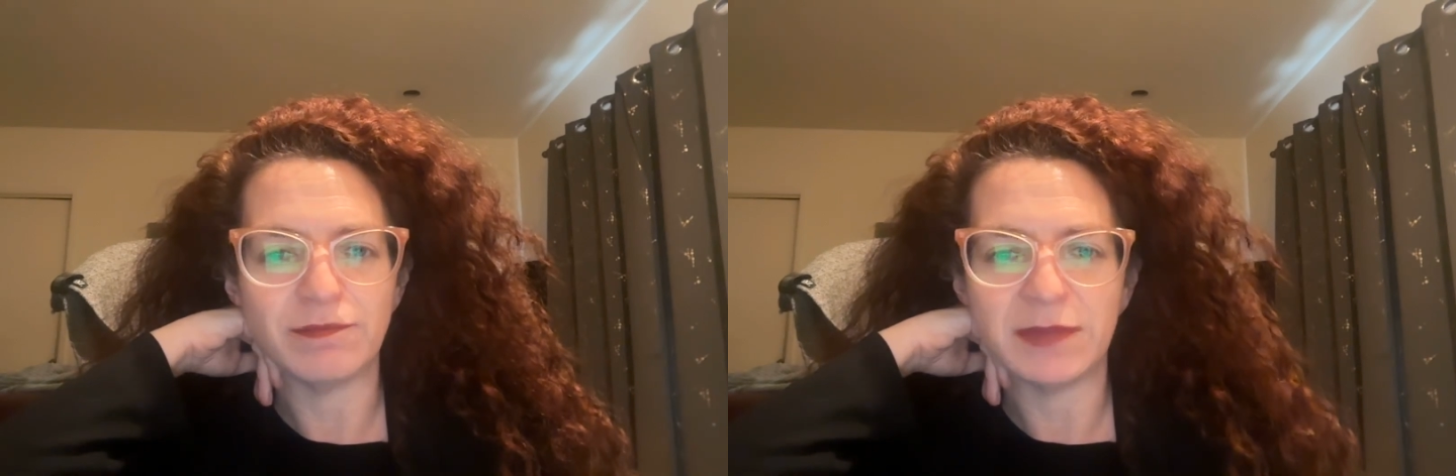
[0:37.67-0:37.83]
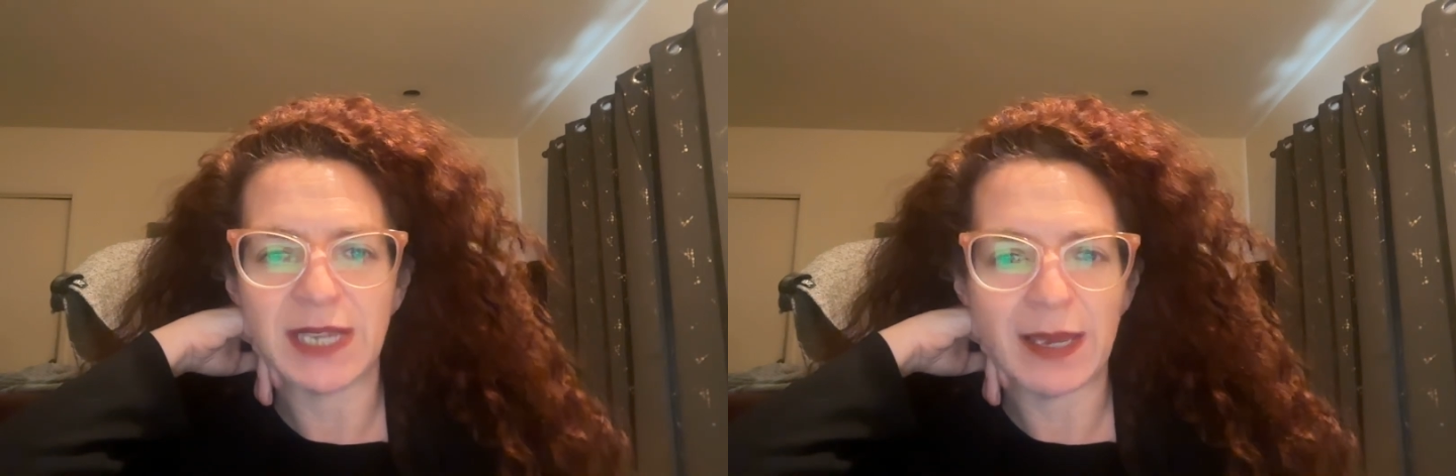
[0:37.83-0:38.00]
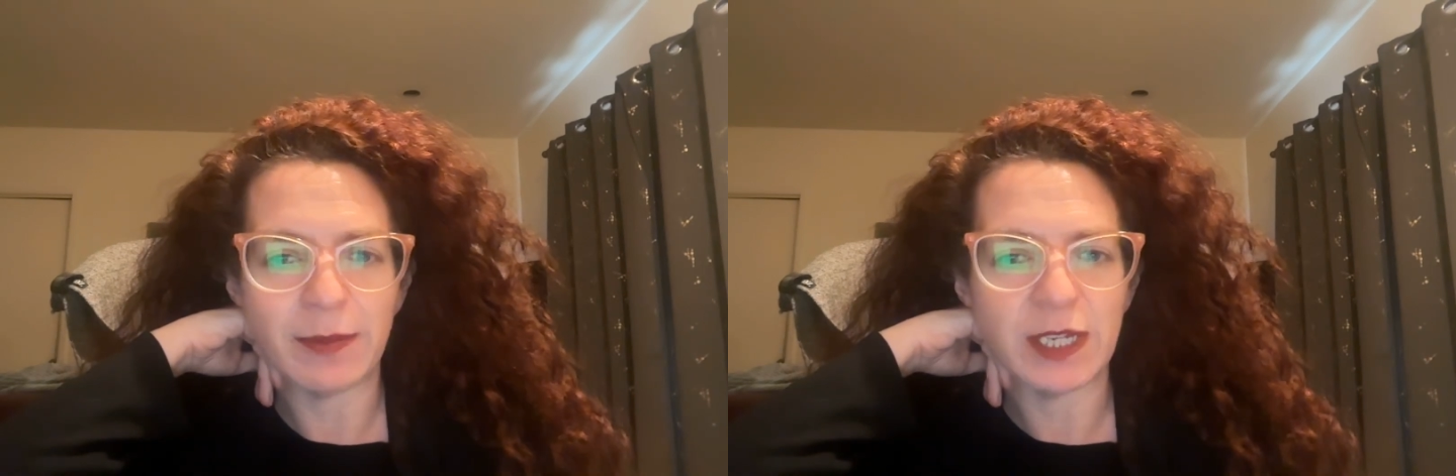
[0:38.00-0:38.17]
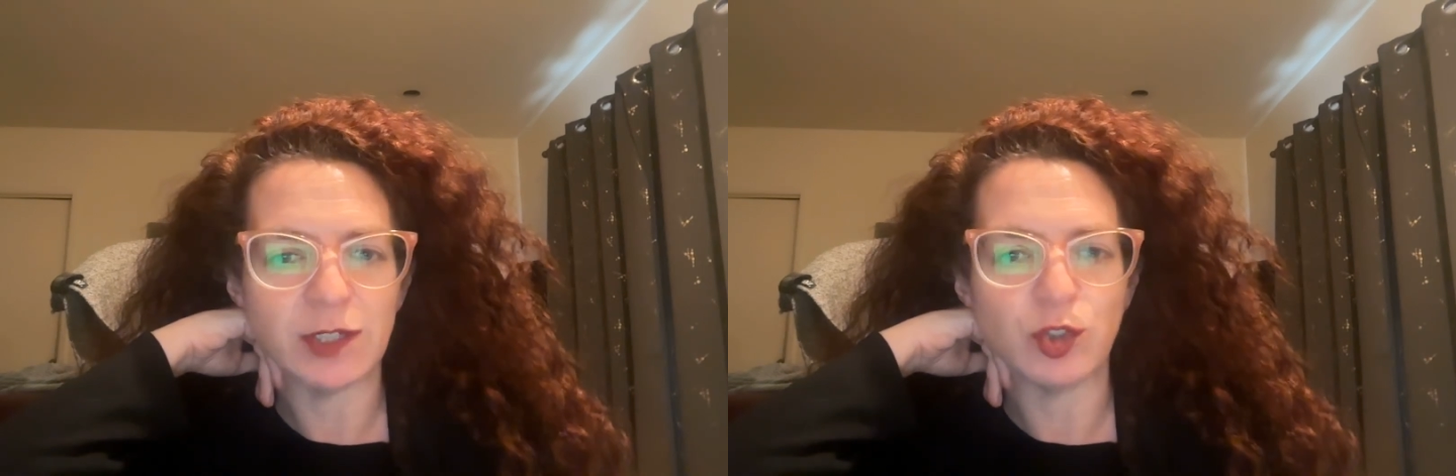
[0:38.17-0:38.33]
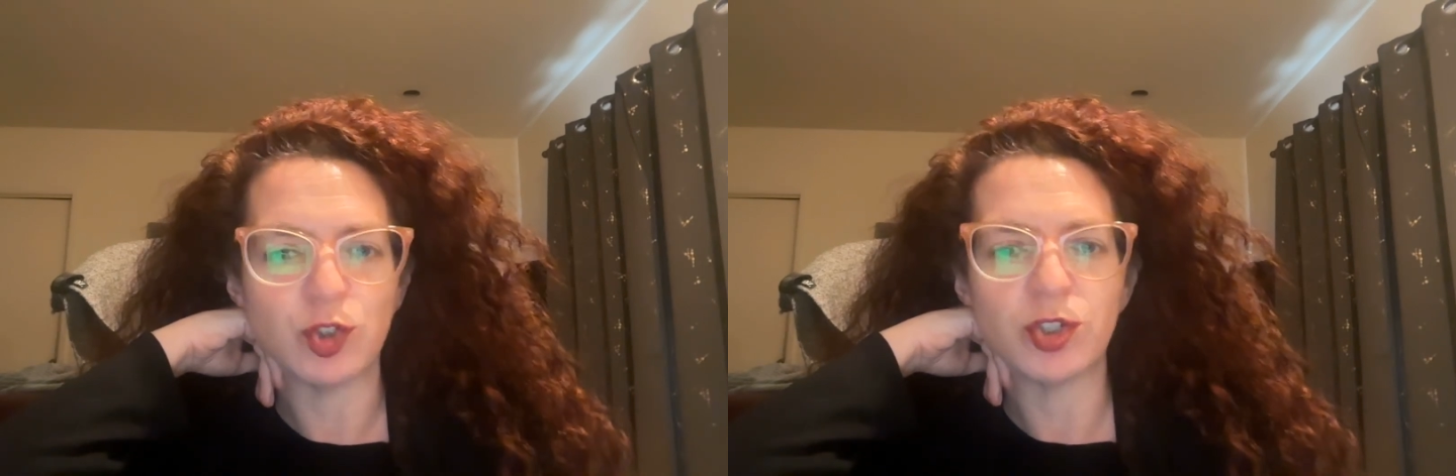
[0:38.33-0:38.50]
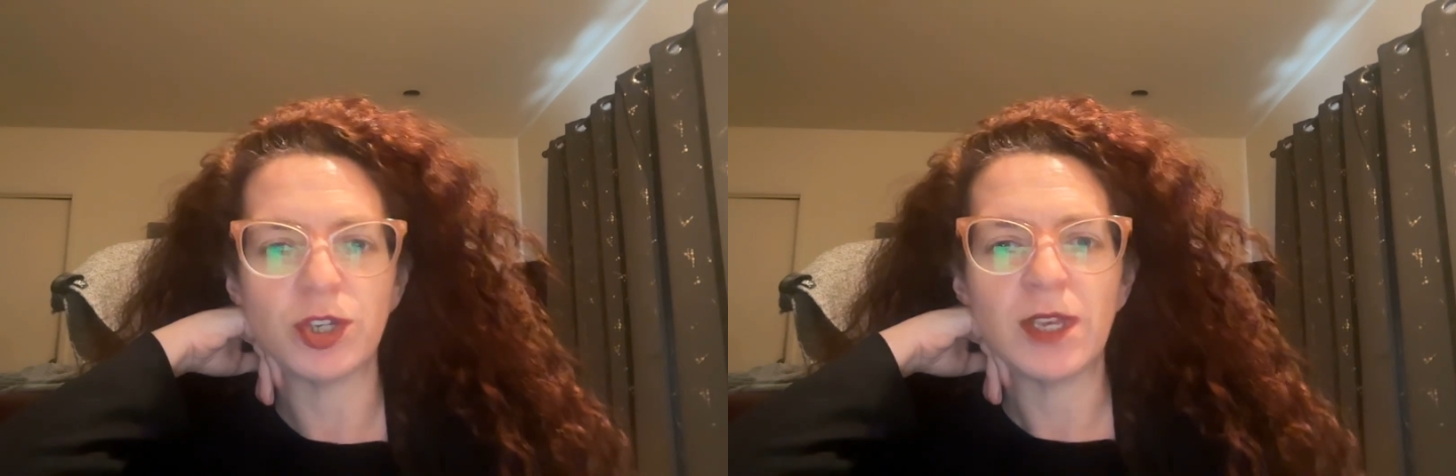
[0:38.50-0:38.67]

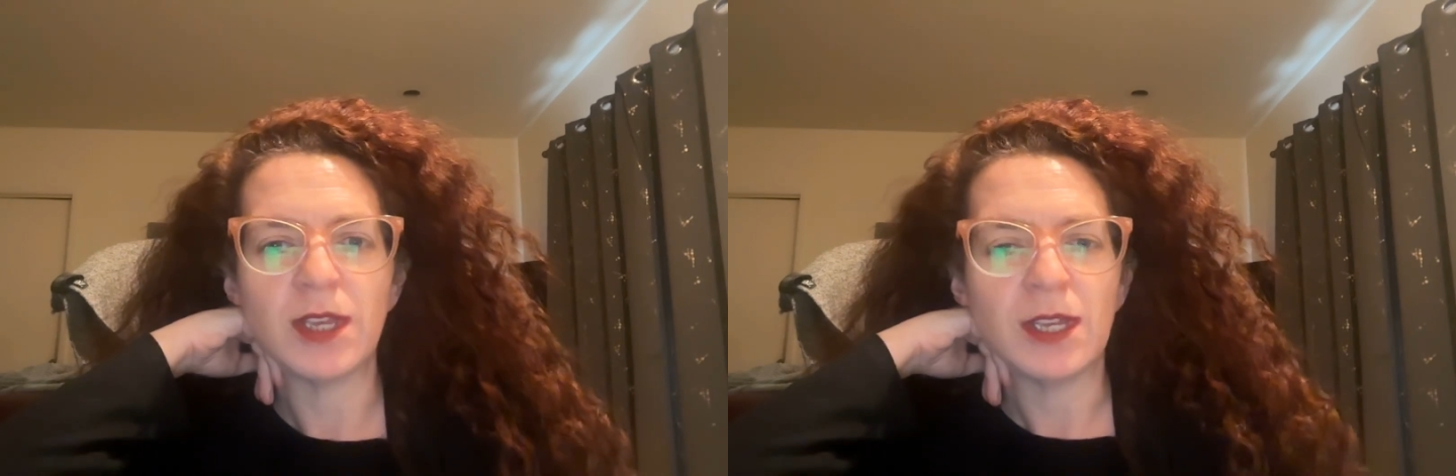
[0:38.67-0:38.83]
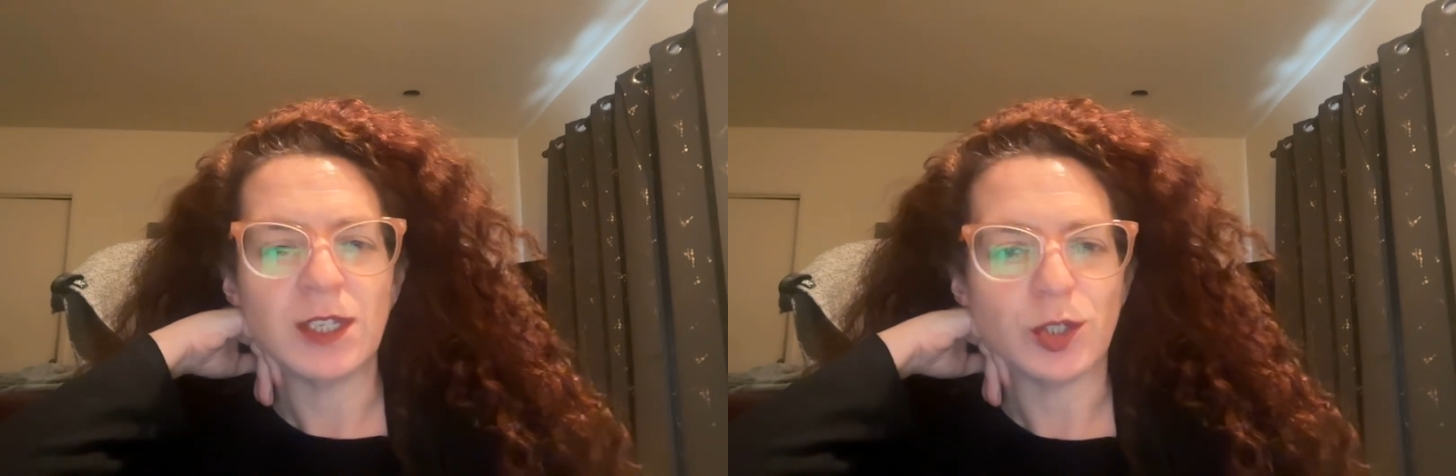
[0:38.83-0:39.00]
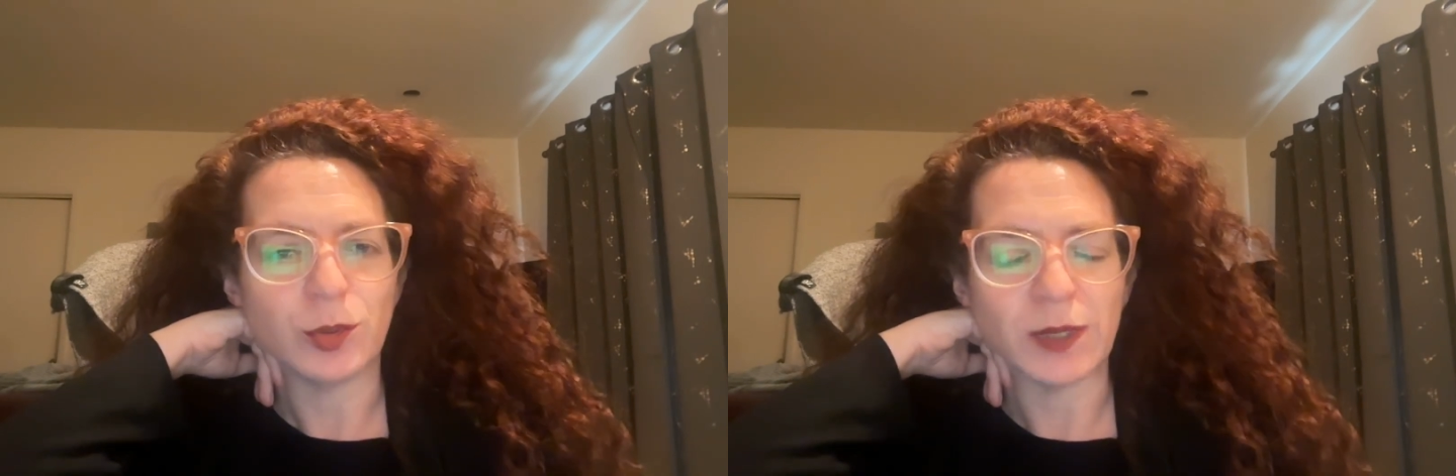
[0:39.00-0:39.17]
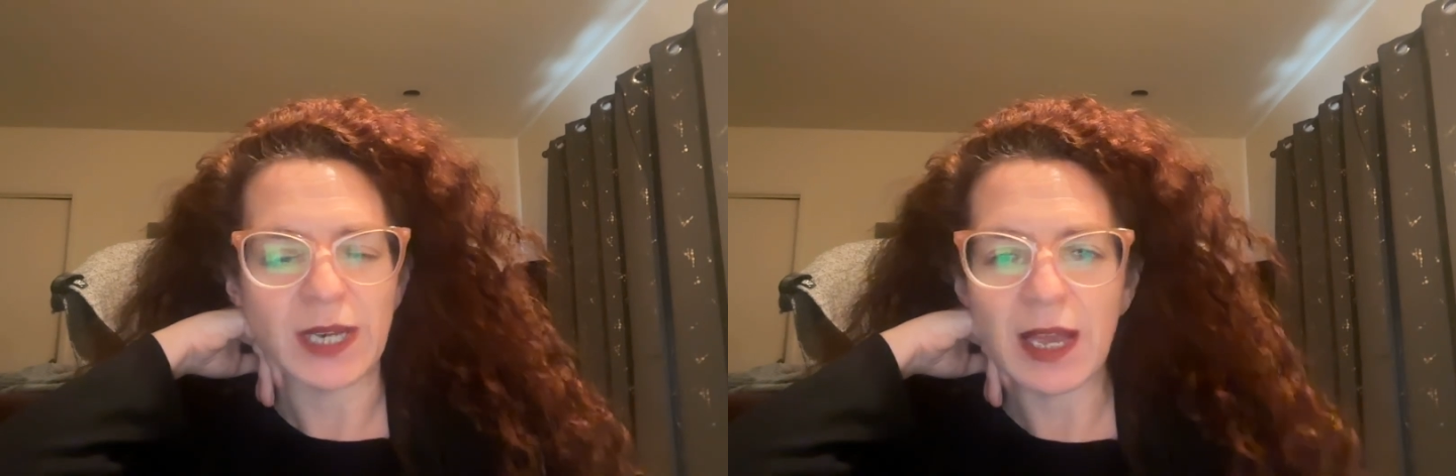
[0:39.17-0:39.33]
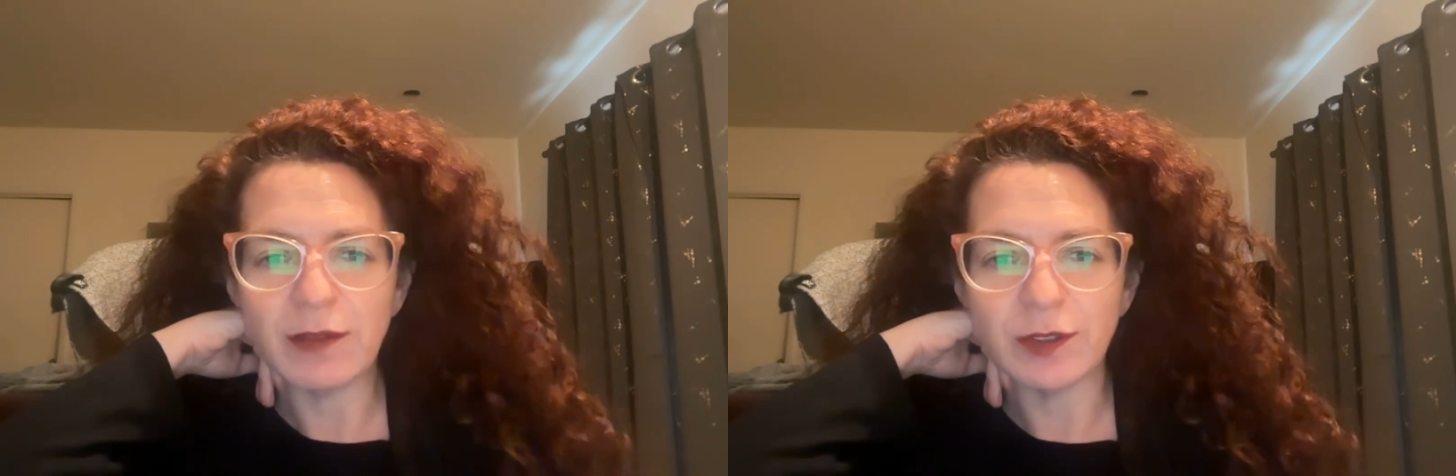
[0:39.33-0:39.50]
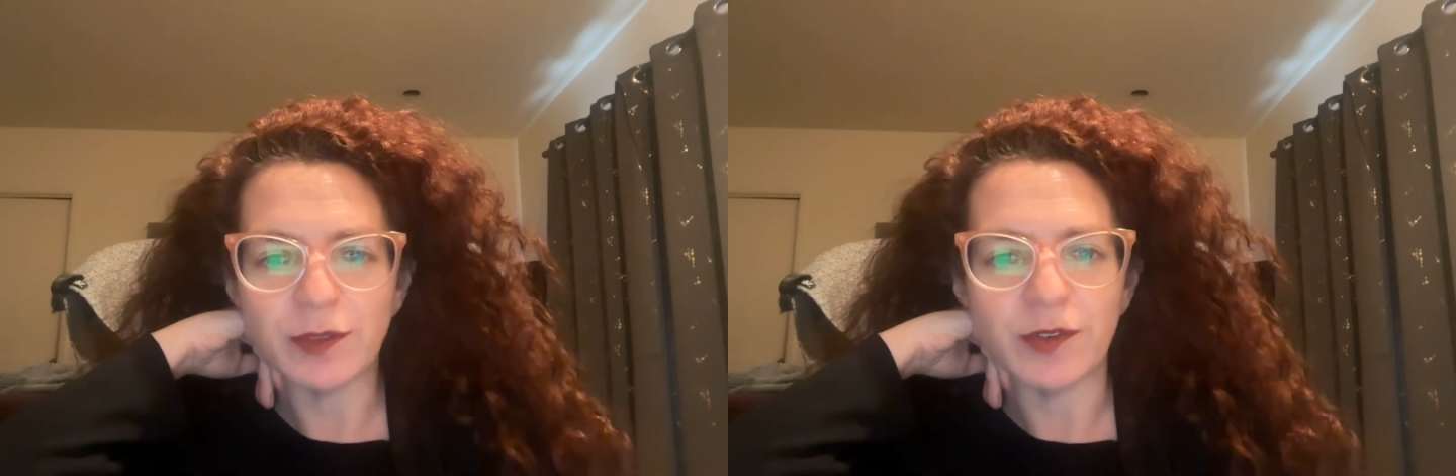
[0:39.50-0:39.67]
damage to
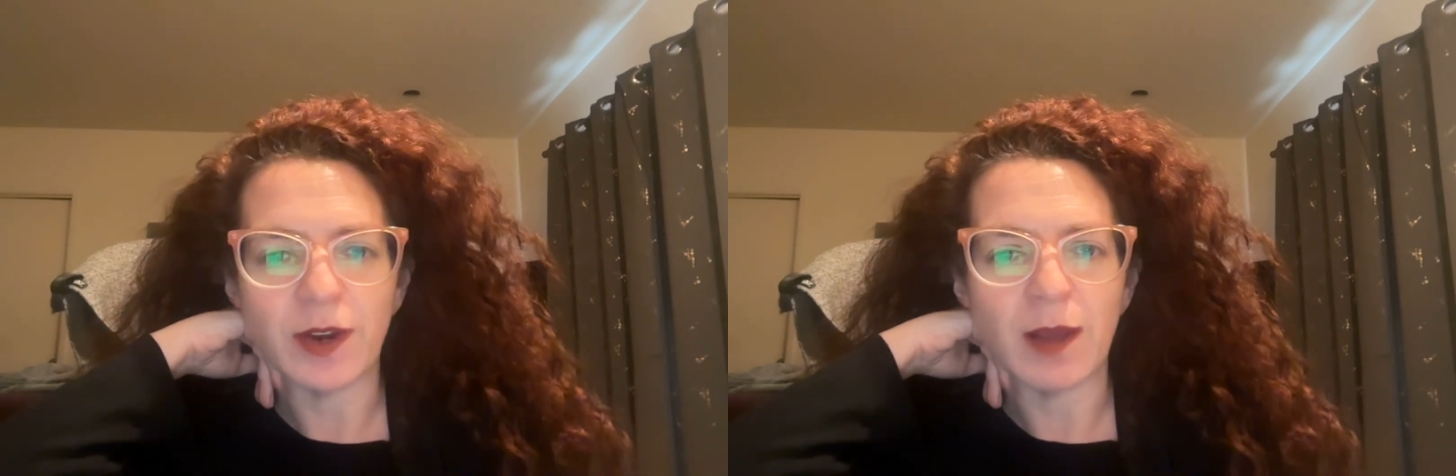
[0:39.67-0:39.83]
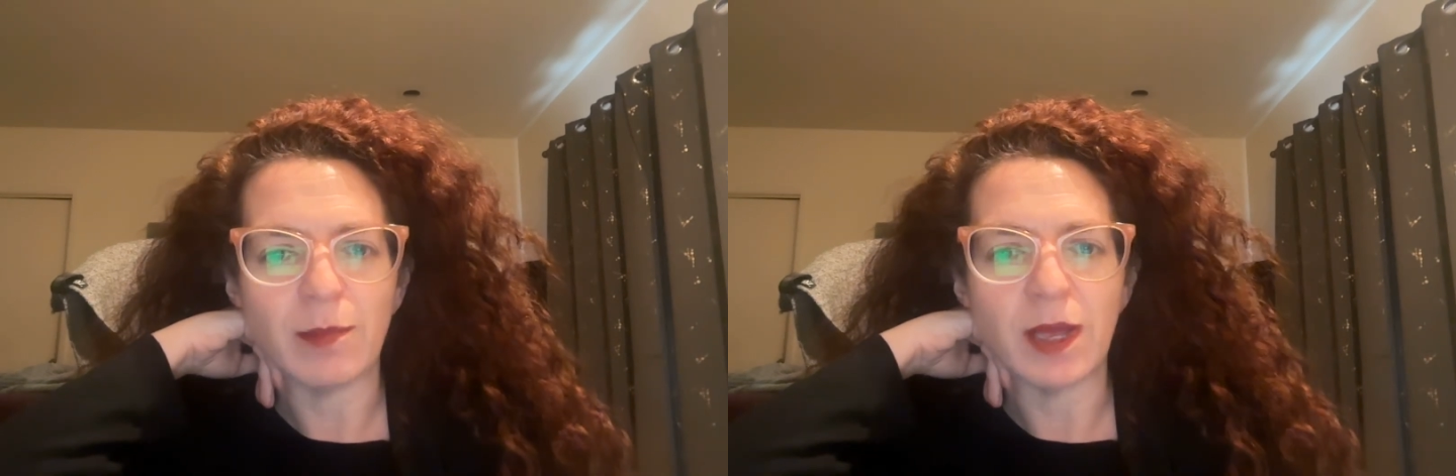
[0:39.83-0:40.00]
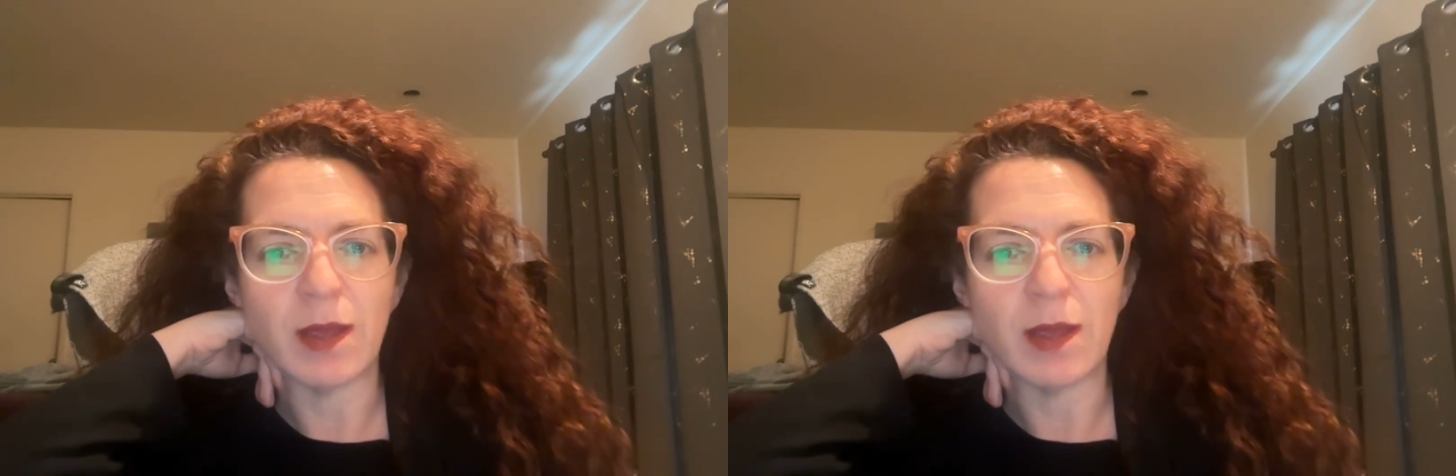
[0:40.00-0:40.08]
recover from,